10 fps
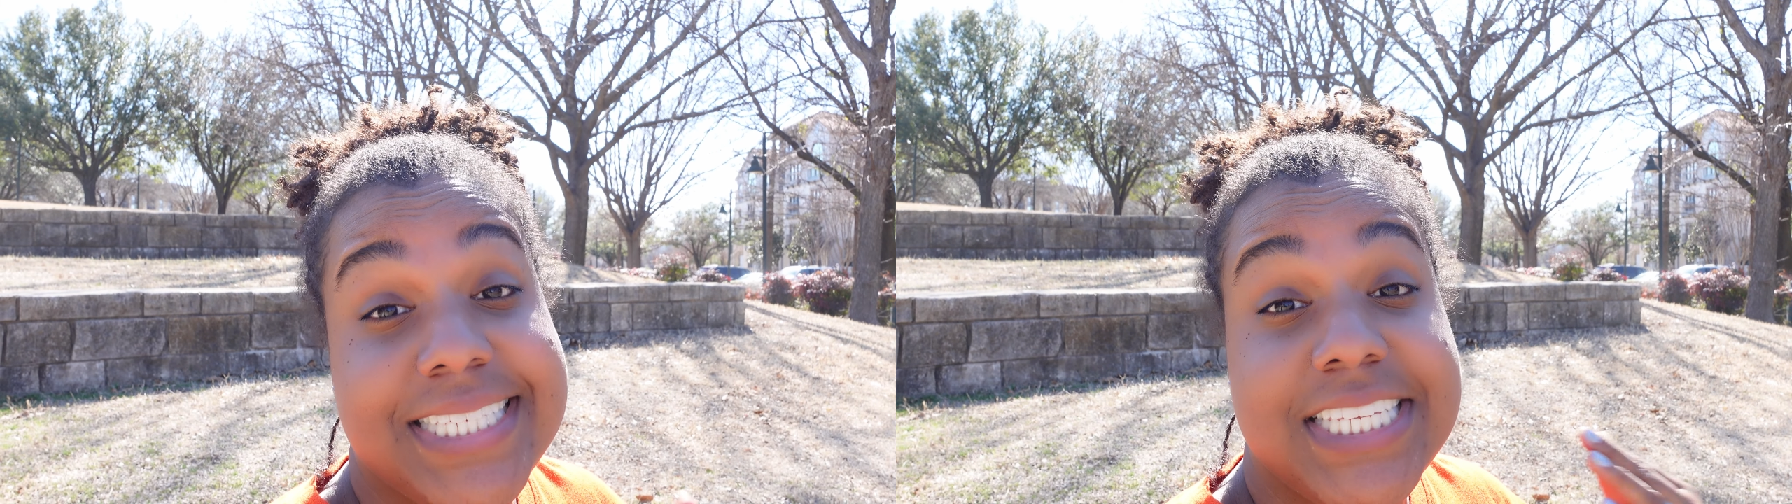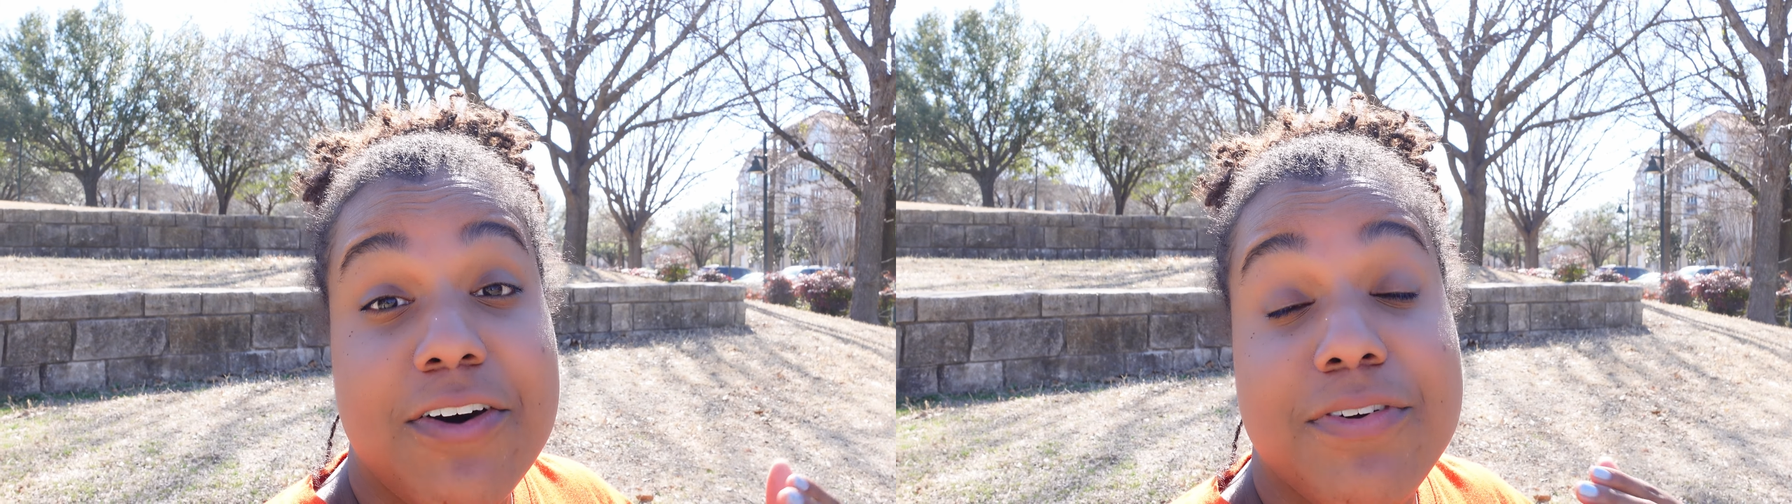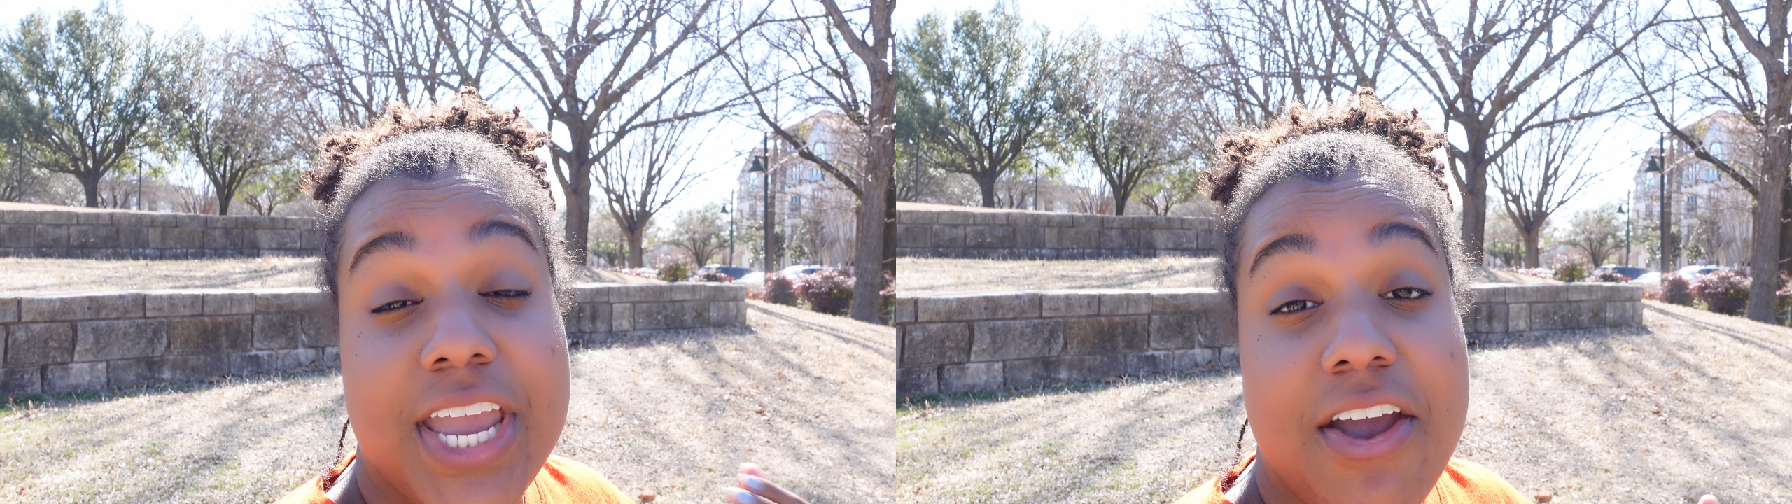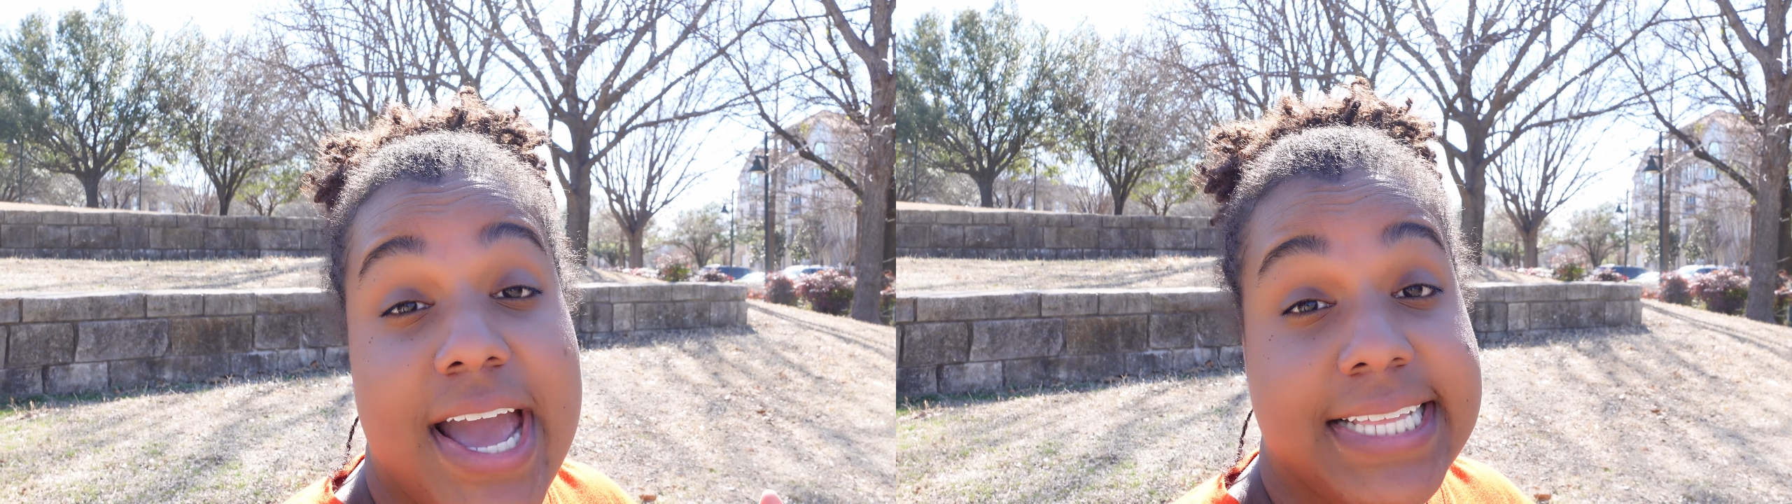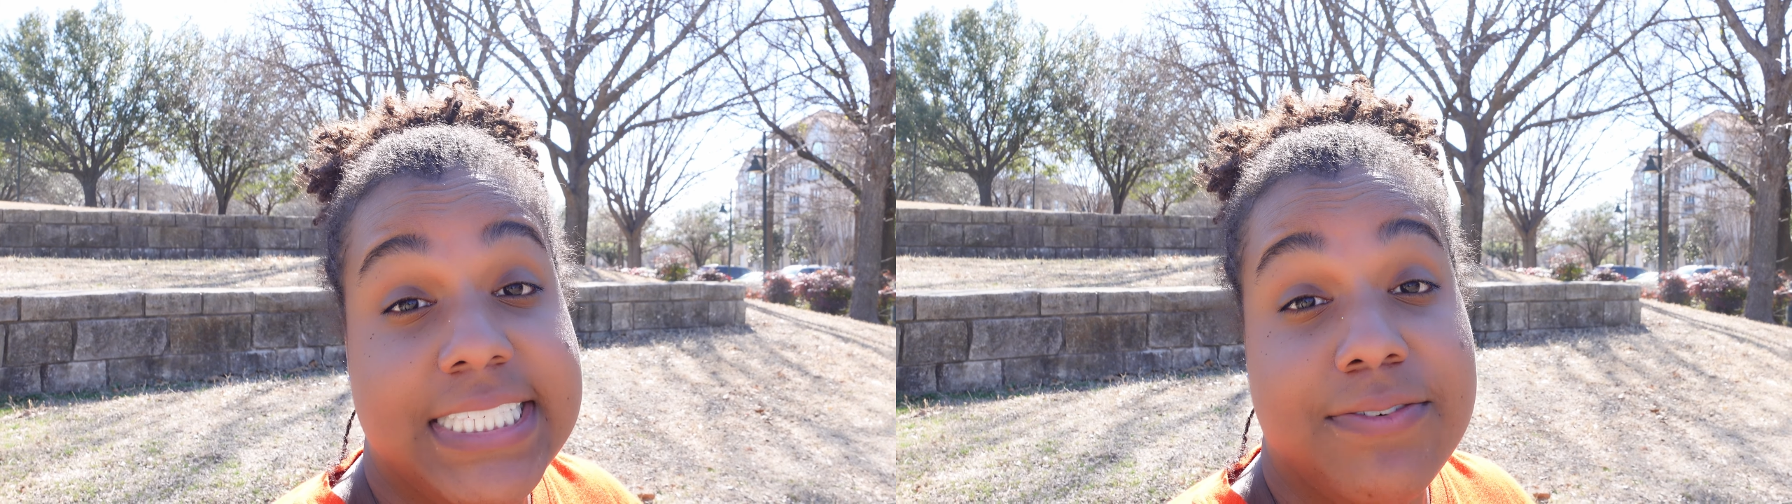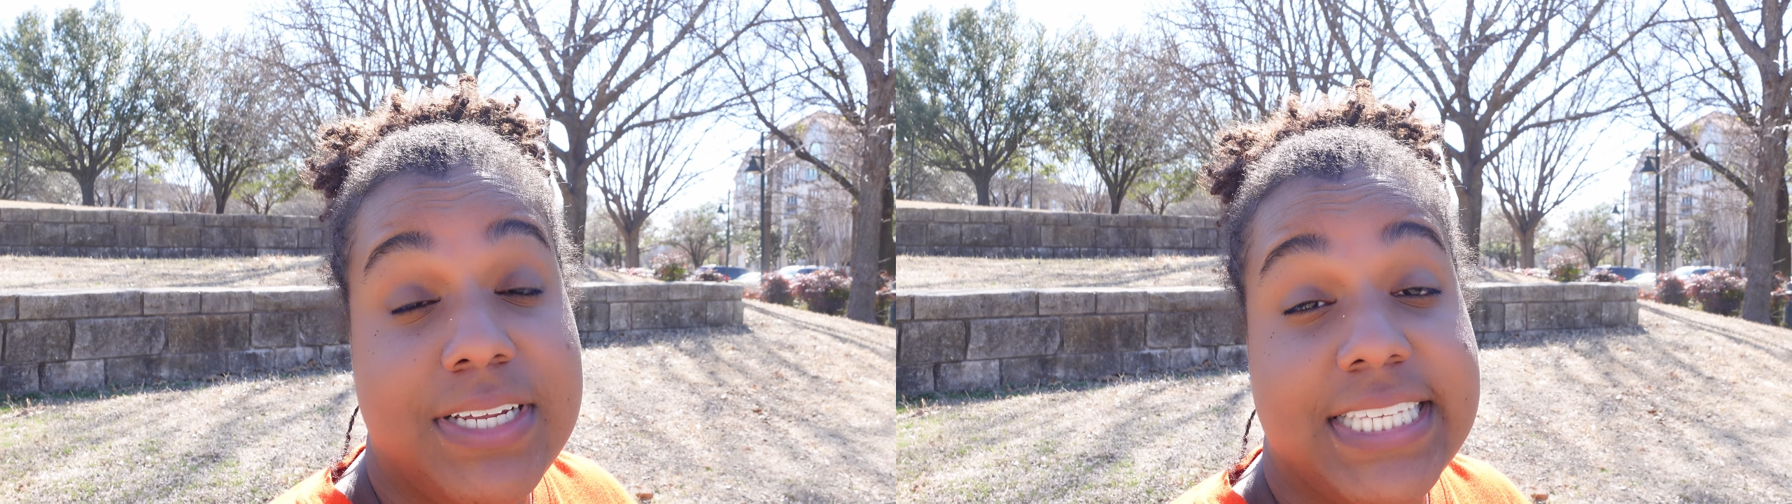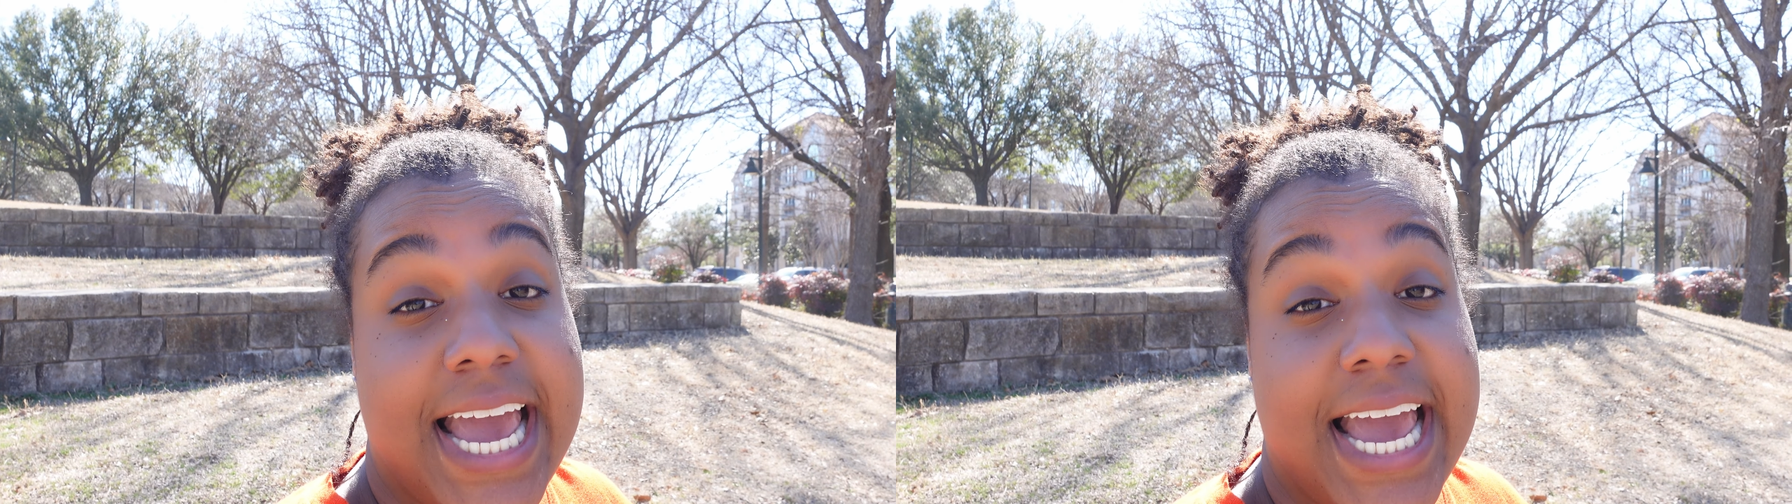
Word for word: self-care activities